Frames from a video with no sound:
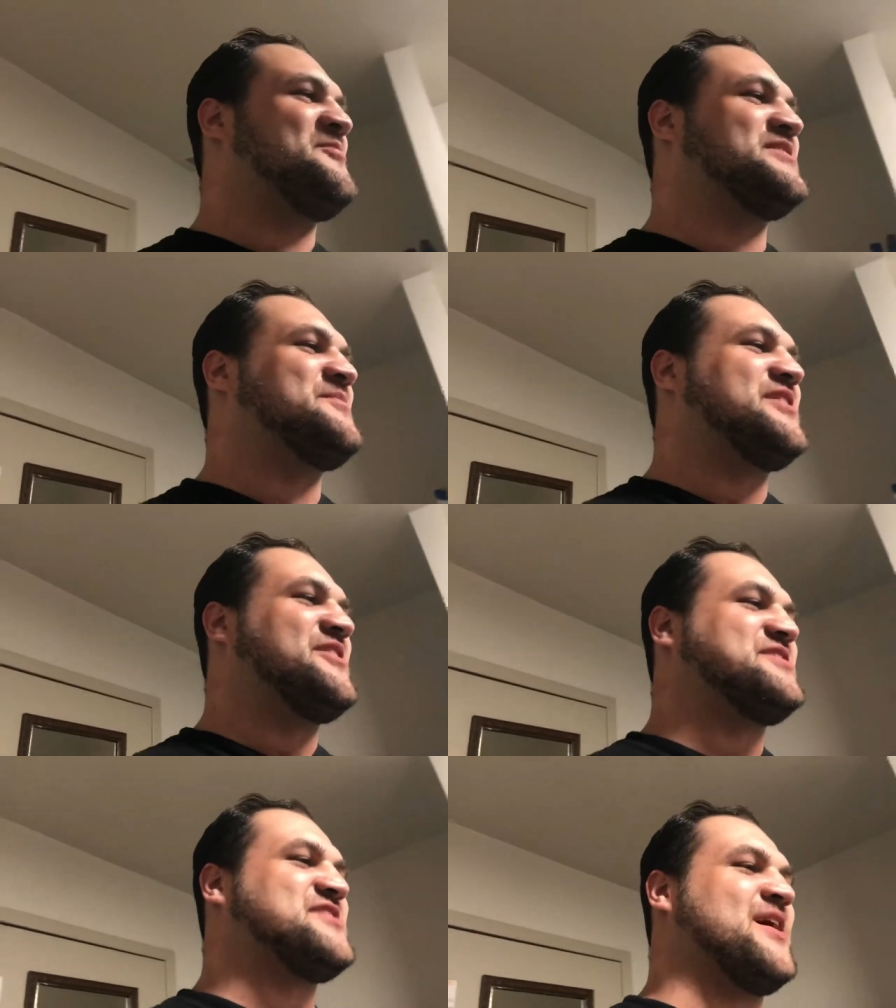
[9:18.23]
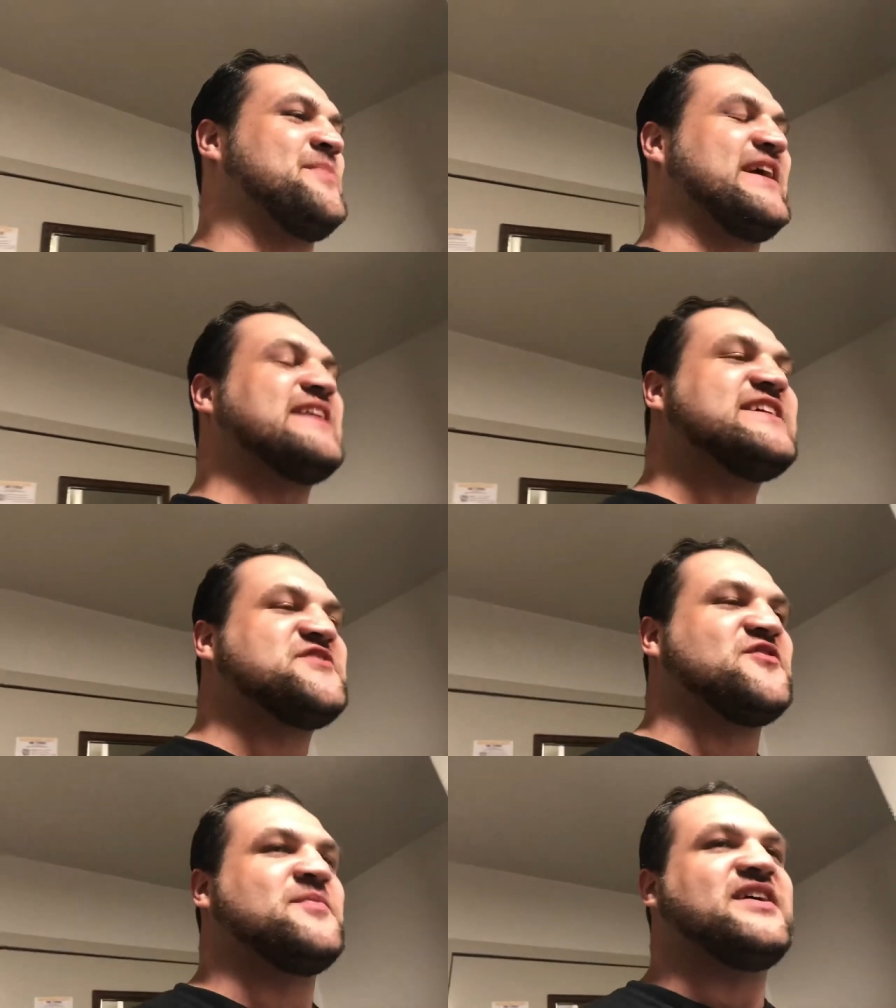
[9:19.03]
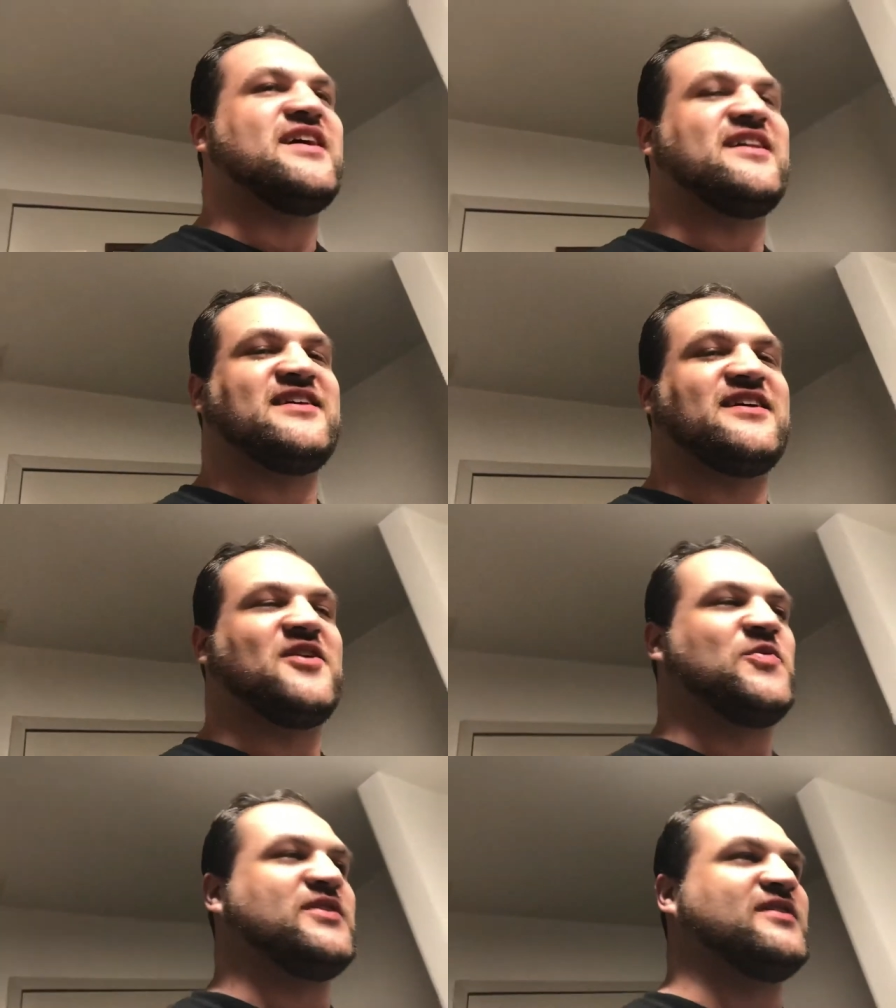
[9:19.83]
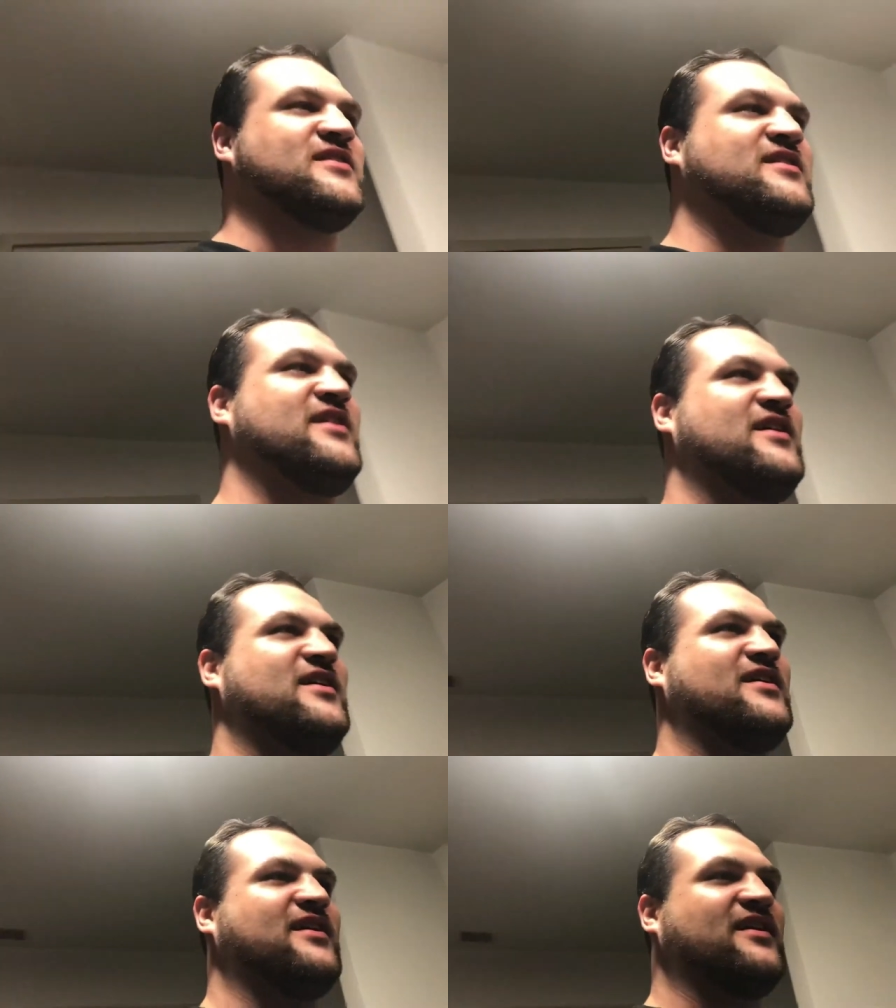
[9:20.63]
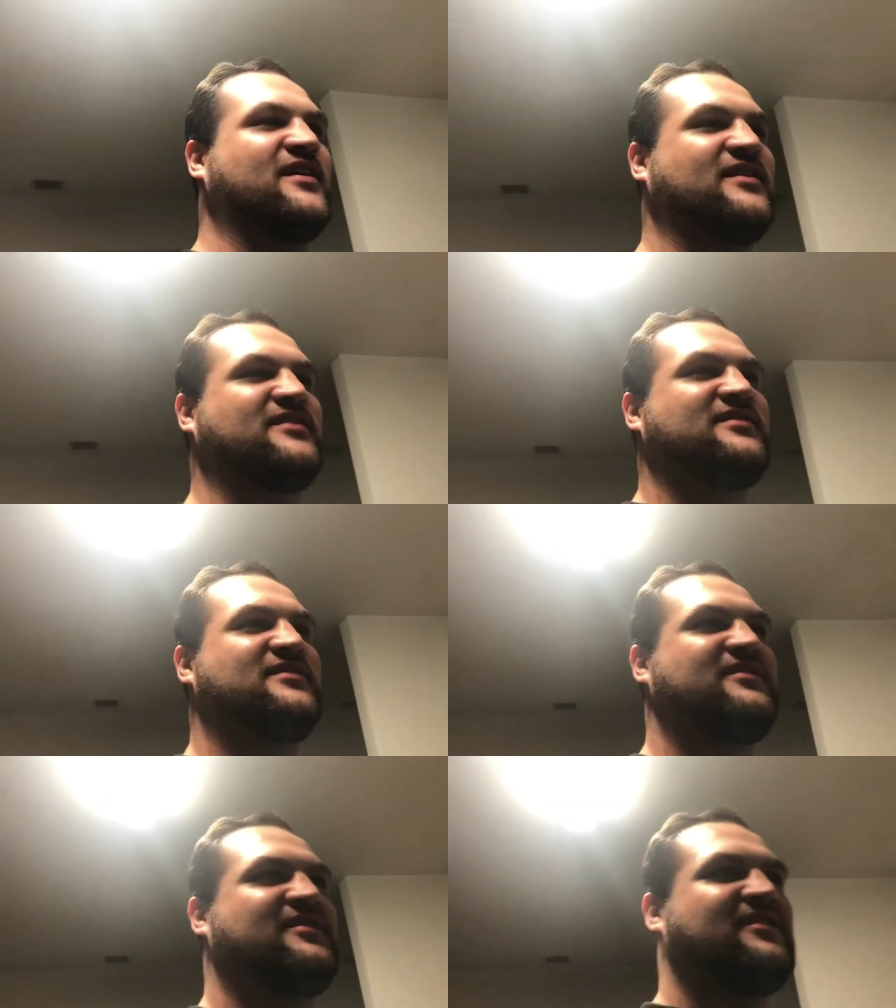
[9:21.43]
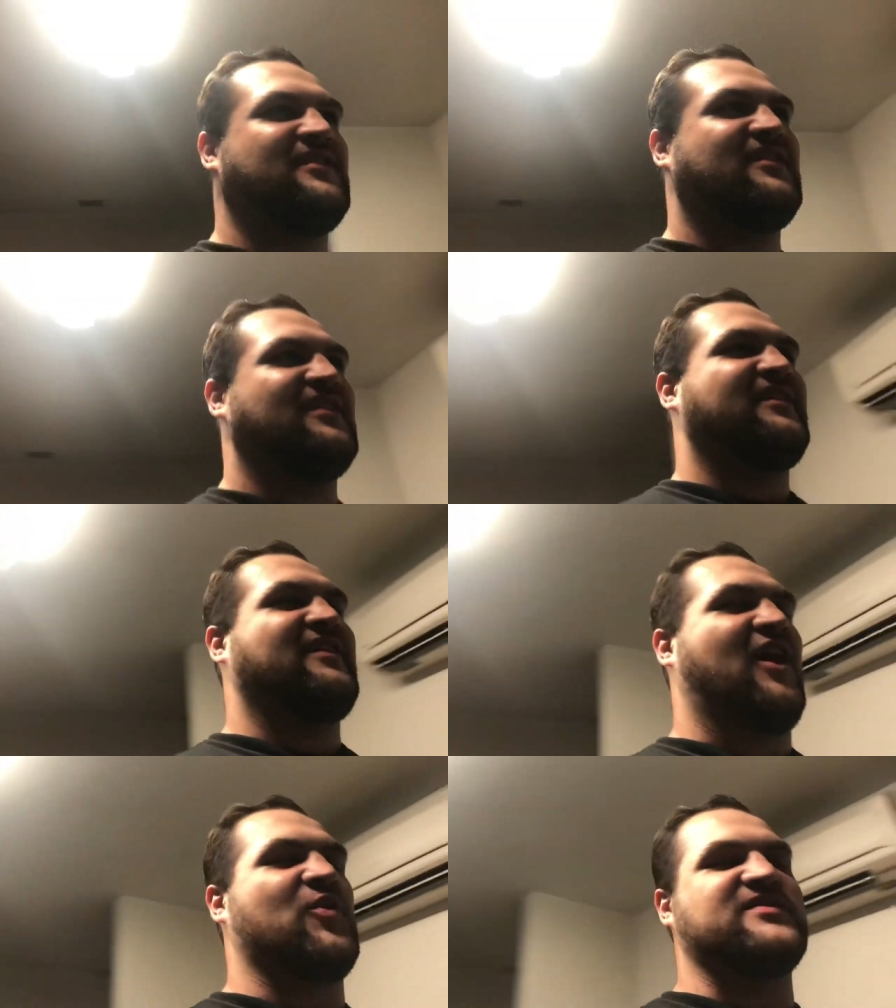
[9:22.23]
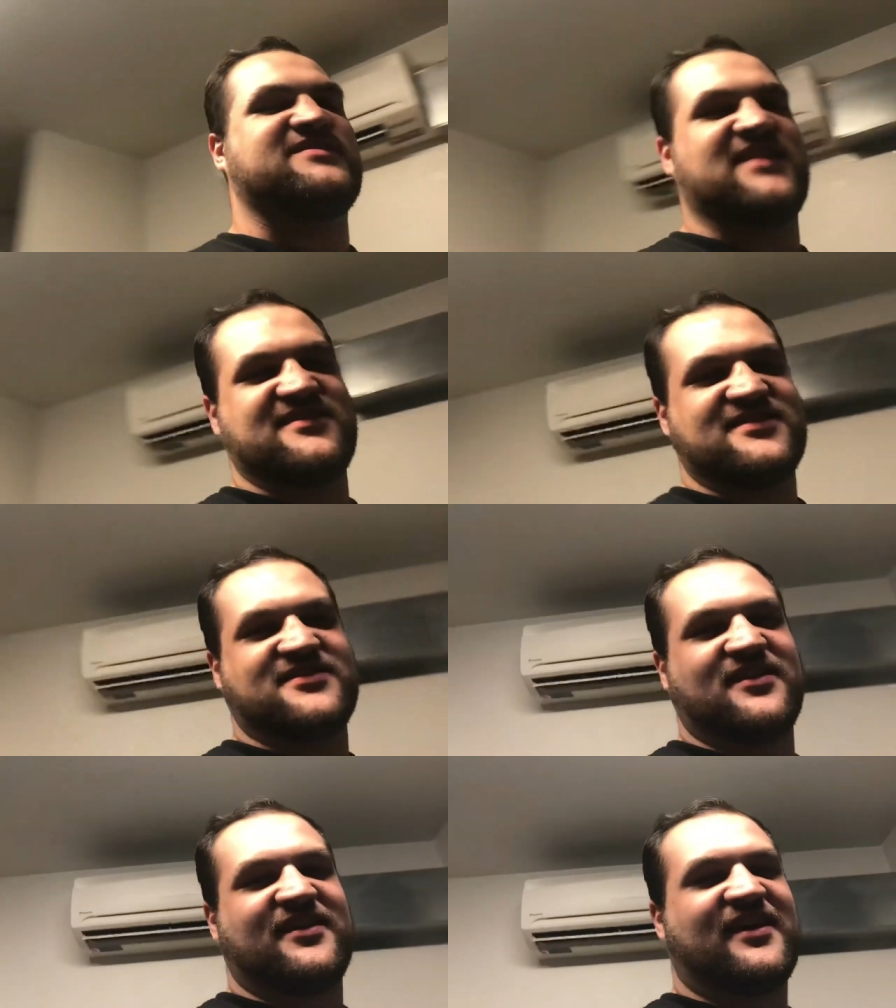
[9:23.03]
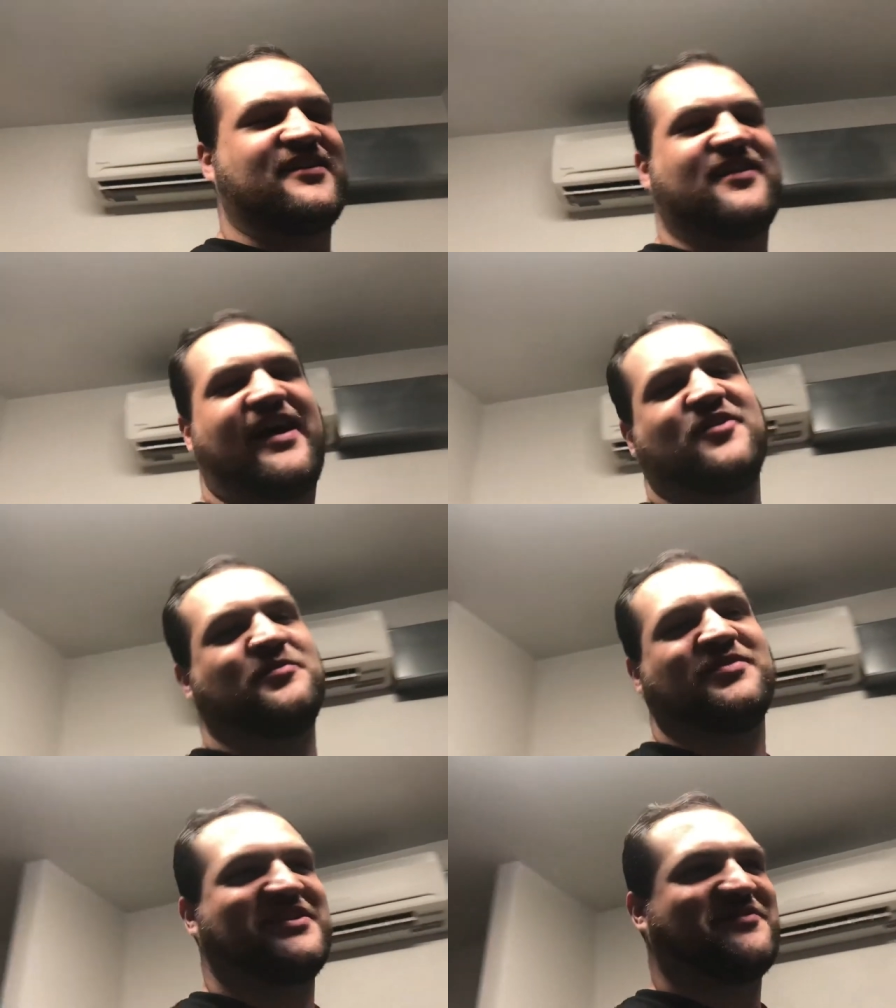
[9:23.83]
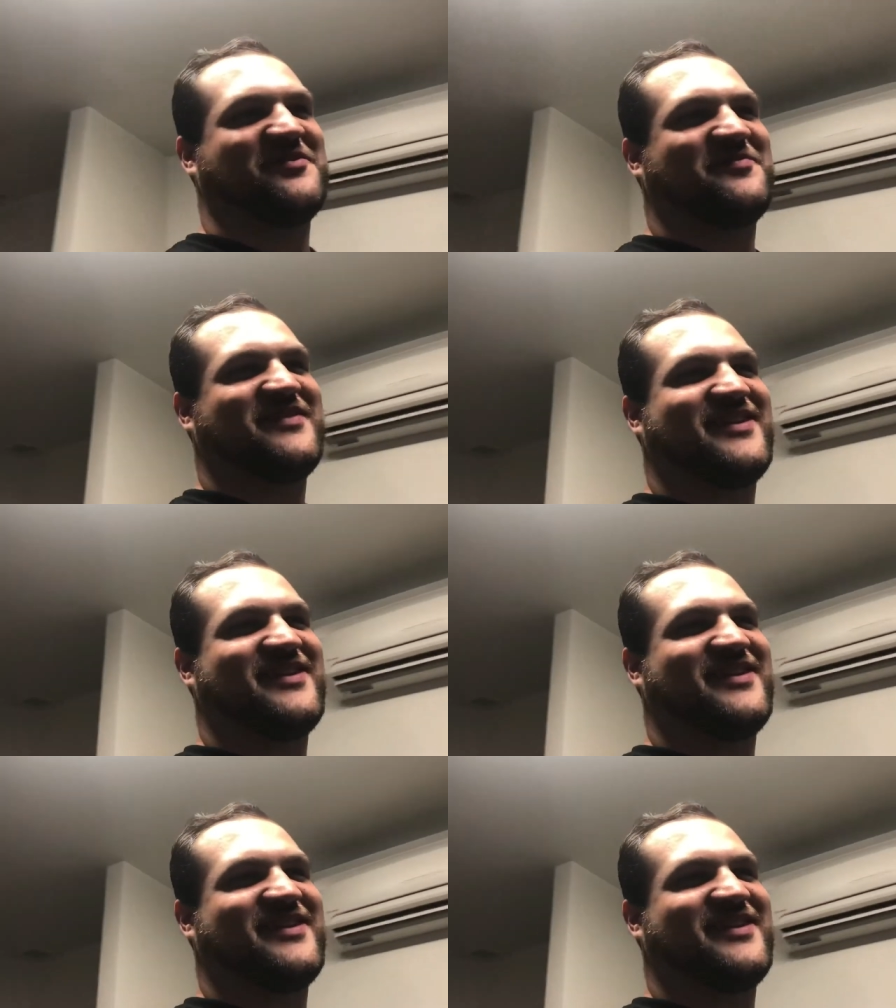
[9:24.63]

preliminary shopping, at least for me. I think Owen. Uh, Owen says he's done. I, I don't believe yeah, him. Yeah,